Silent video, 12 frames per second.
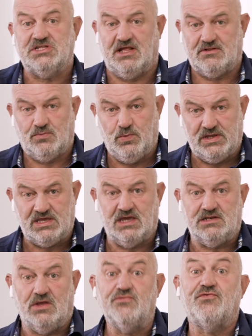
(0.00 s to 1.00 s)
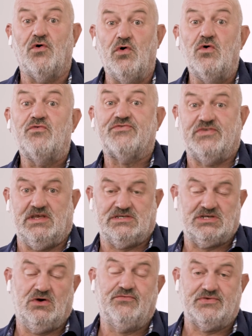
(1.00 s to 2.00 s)
that we can evolve this
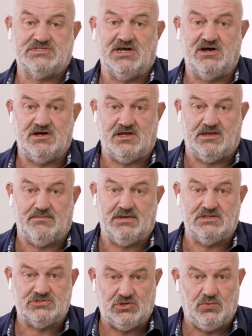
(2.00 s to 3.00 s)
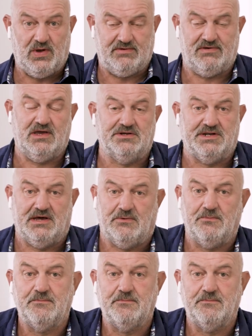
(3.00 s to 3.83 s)
over time into where we are now?